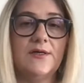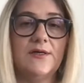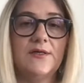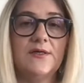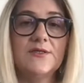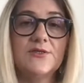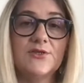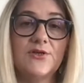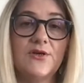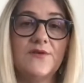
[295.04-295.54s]

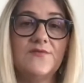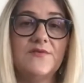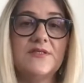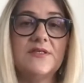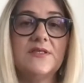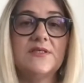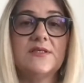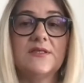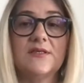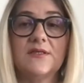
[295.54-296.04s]

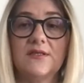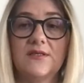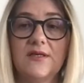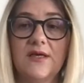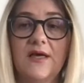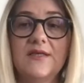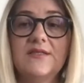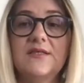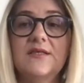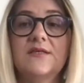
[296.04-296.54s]
services and
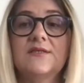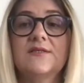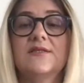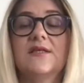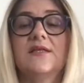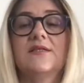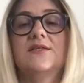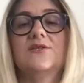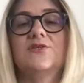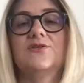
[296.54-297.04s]
IT
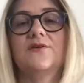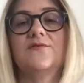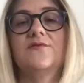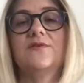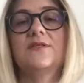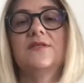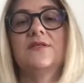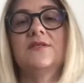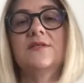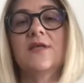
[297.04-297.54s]
consulting
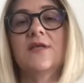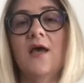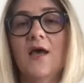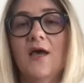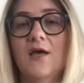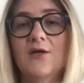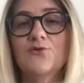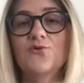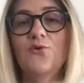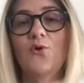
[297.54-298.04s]
services
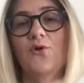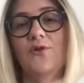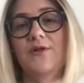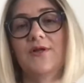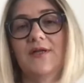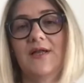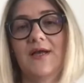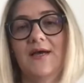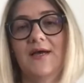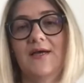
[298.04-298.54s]
to all the
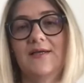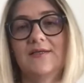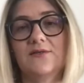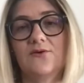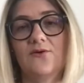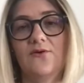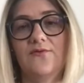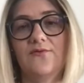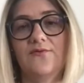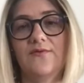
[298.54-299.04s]
clients
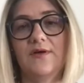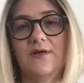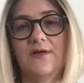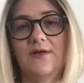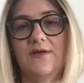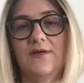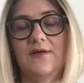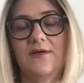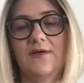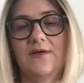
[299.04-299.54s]
of
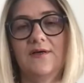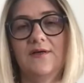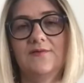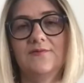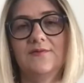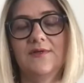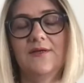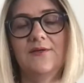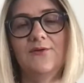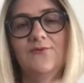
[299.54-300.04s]

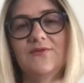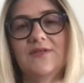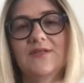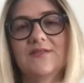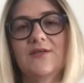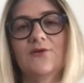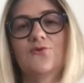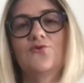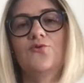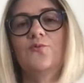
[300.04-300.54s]

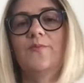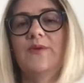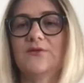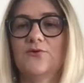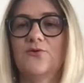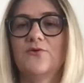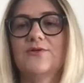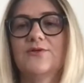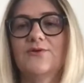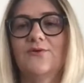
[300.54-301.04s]
Lufthansa Group, but
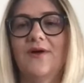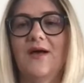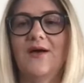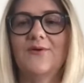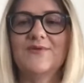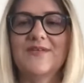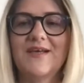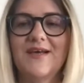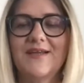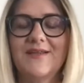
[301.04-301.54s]
also
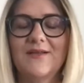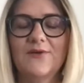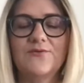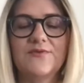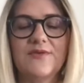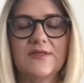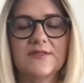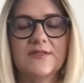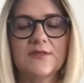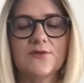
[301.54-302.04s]
outside the Lufthansa